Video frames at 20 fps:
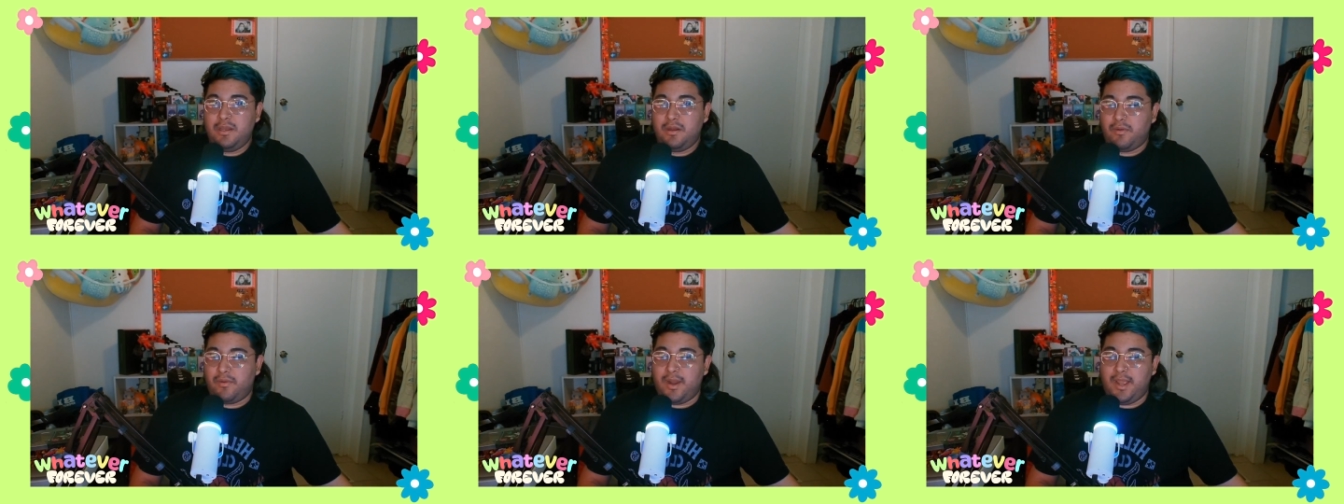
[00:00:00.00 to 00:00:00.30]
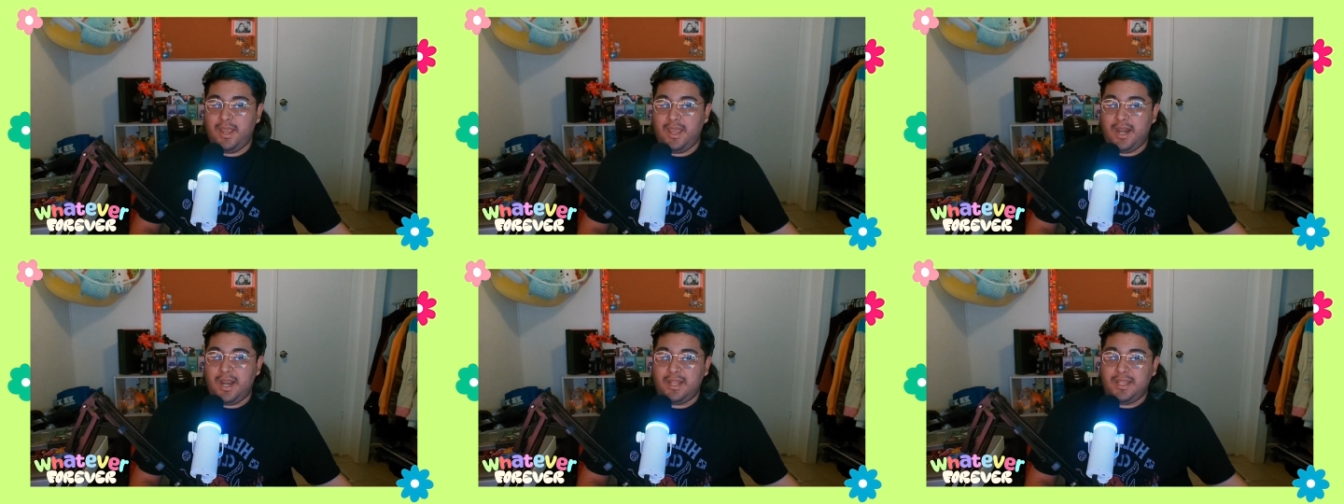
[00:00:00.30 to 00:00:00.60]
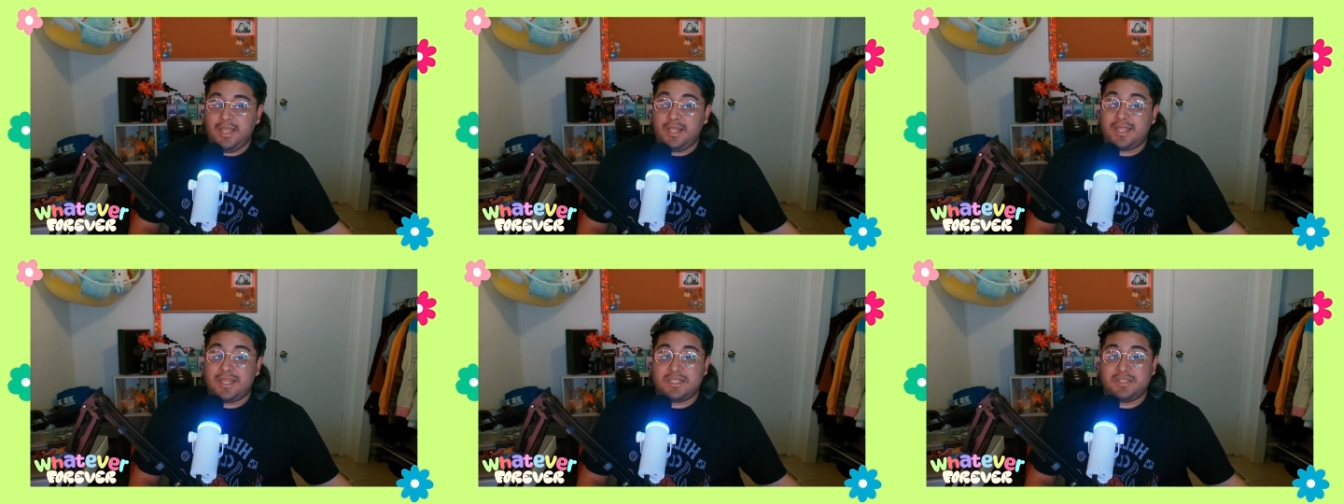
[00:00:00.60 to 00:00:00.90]
right and i
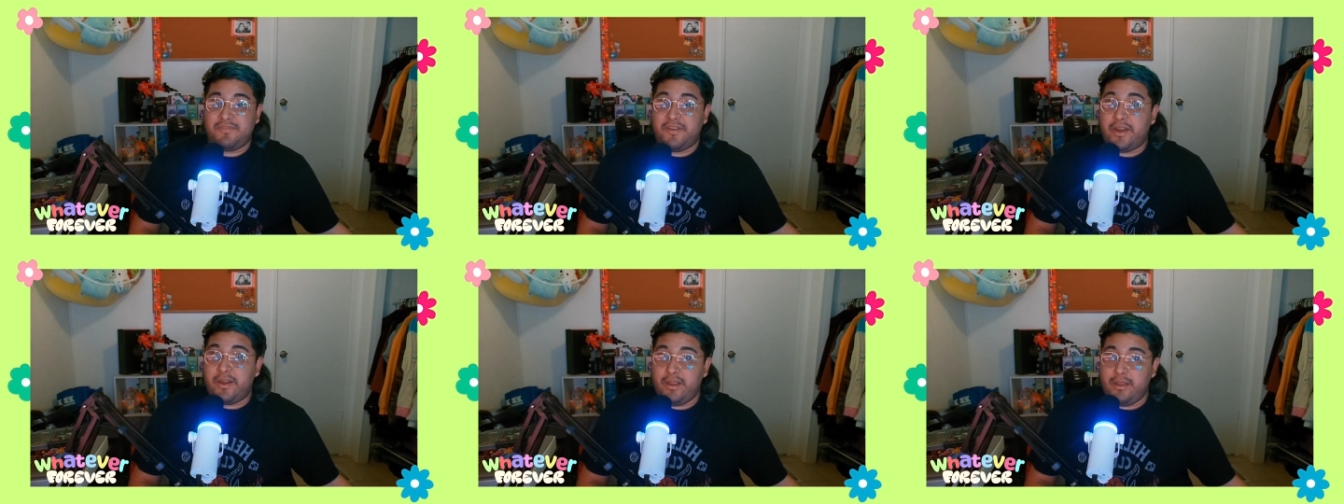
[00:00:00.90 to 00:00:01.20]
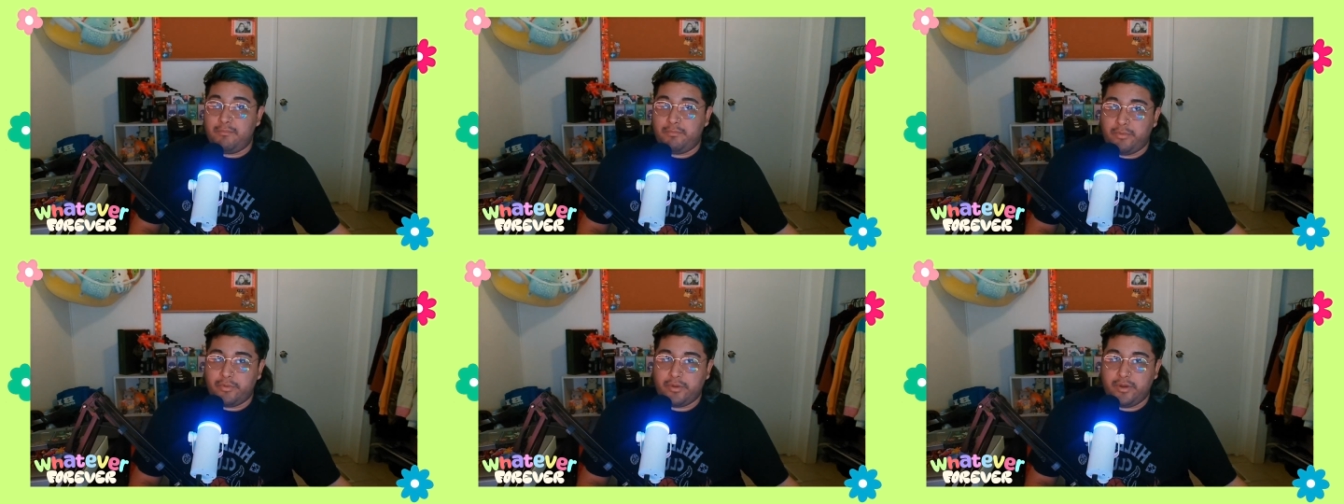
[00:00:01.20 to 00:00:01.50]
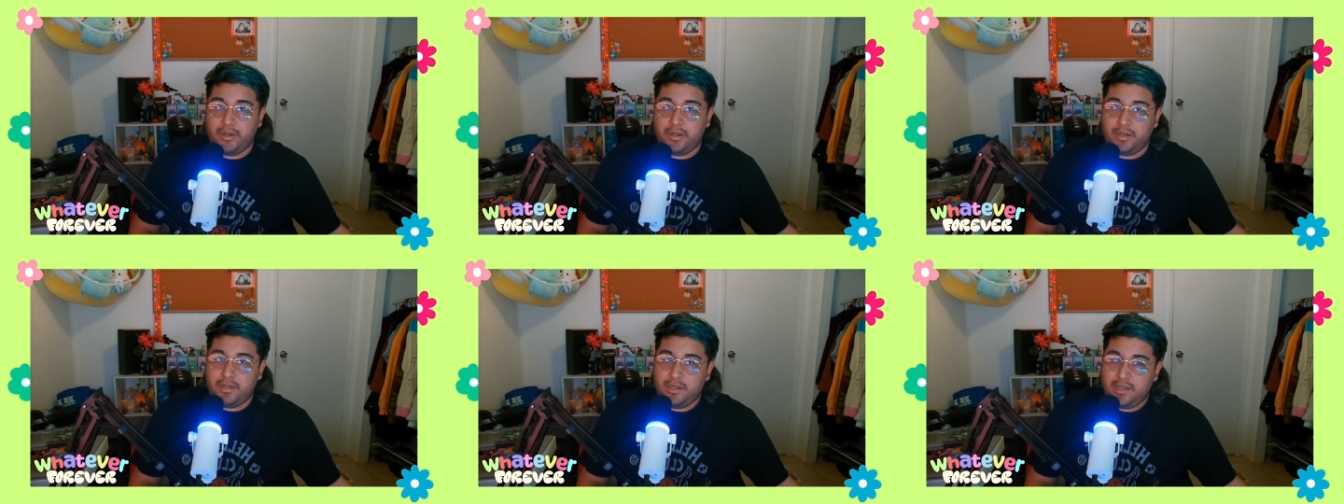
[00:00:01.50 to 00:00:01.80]
think that's very
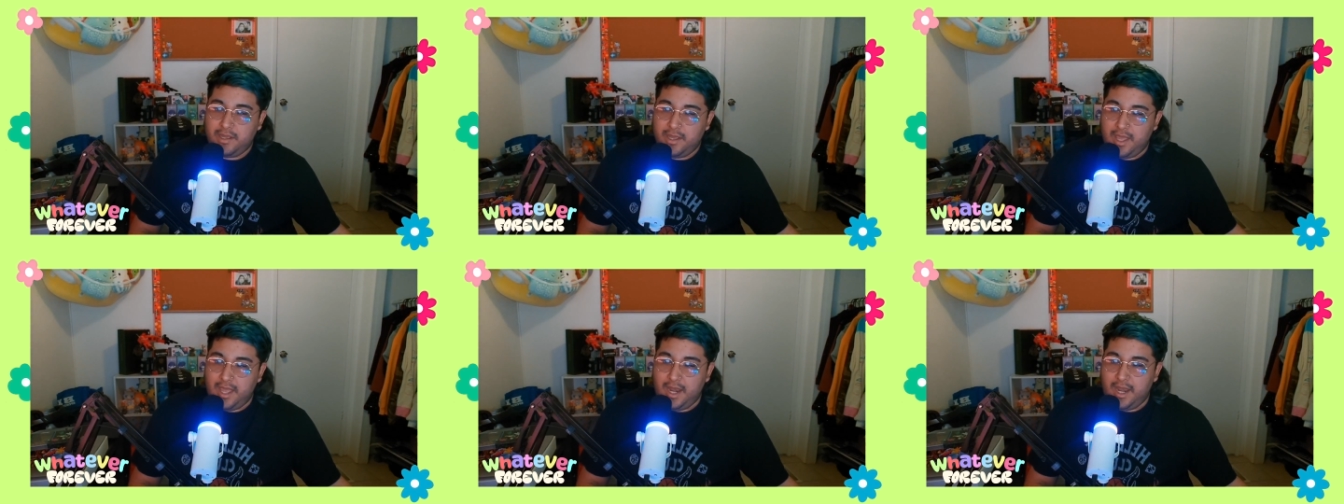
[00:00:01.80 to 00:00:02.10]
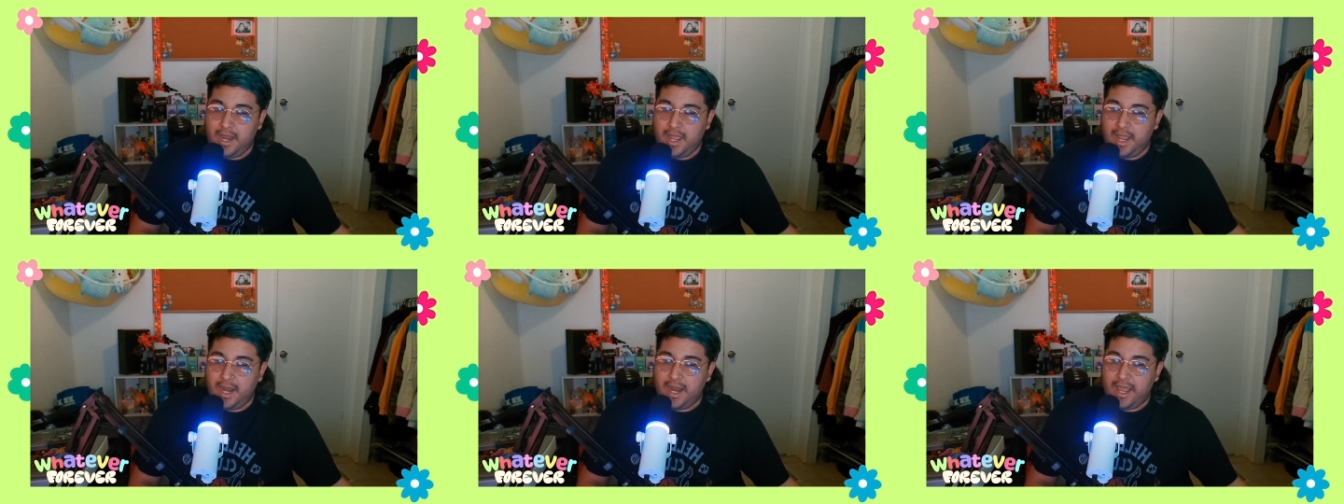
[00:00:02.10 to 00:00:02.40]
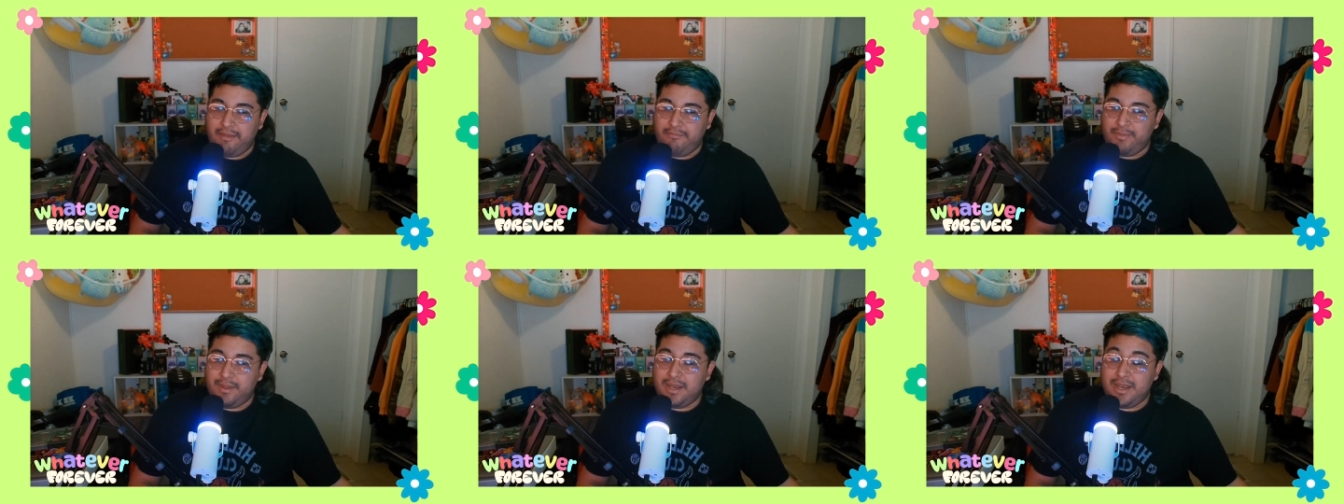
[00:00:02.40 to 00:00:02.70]
important and and
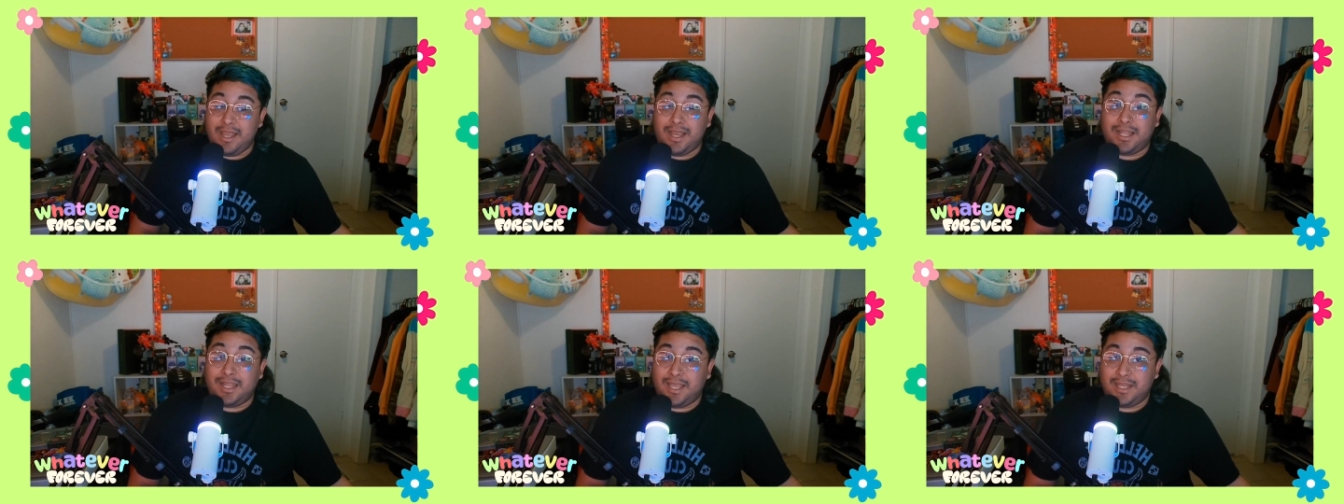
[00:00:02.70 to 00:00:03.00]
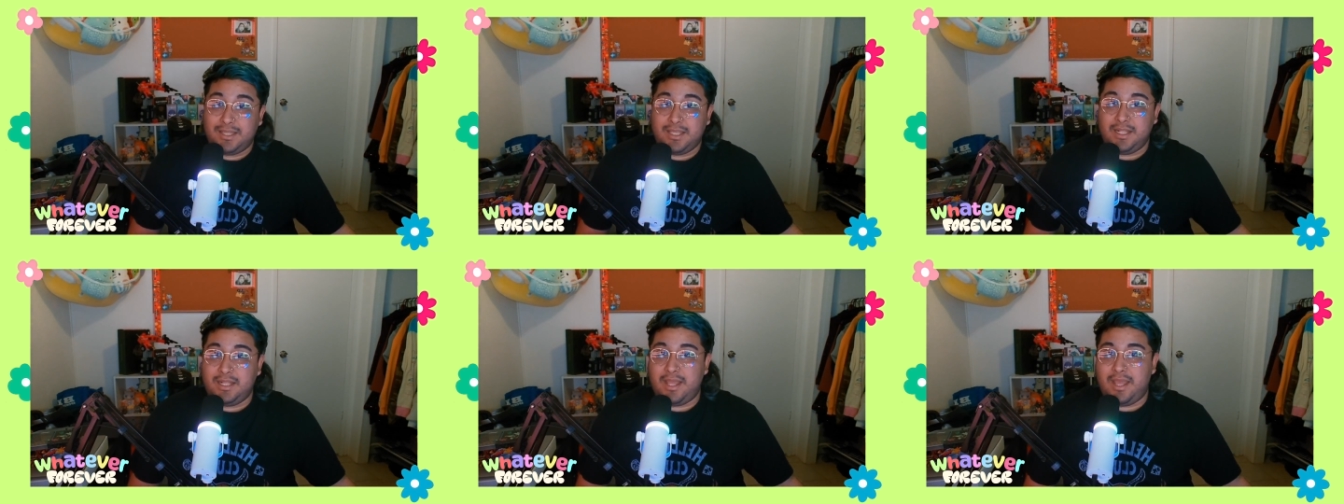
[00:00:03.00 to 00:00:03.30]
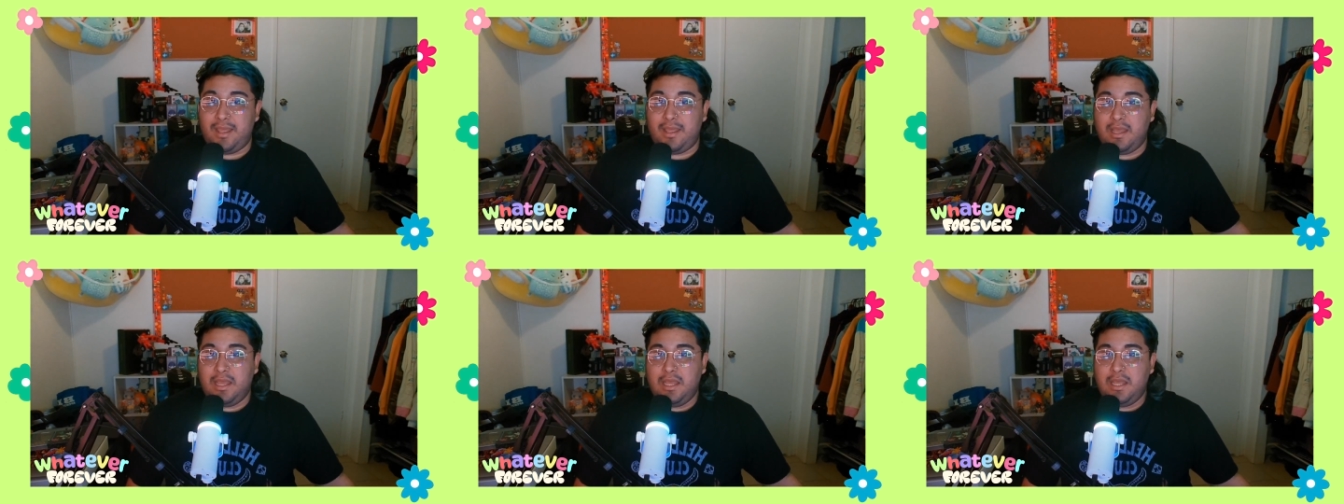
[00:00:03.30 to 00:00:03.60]
i've been neglecting
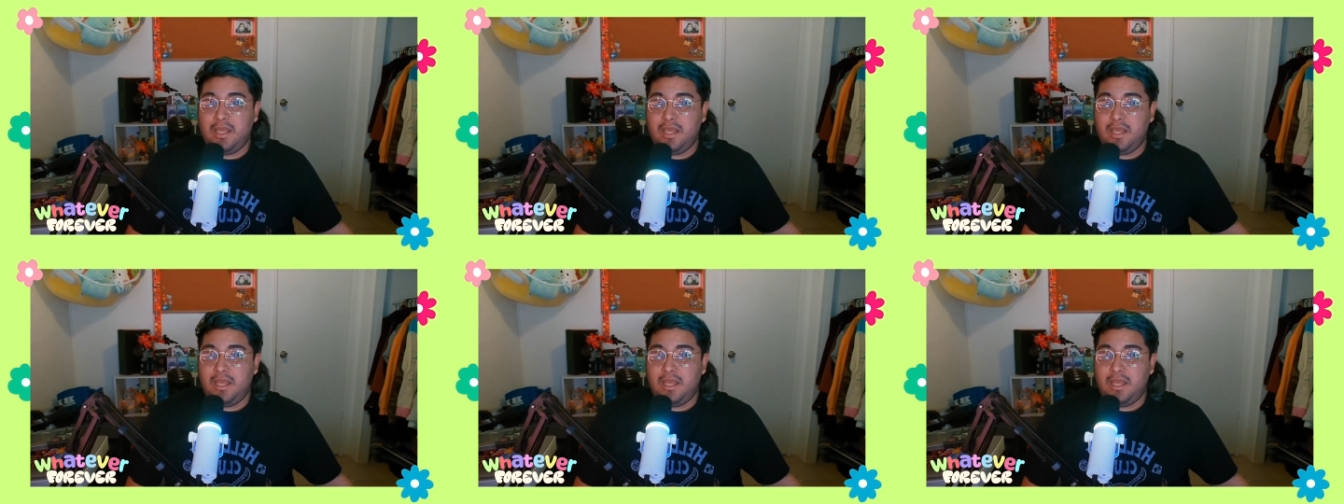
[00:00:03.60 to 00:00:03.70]
that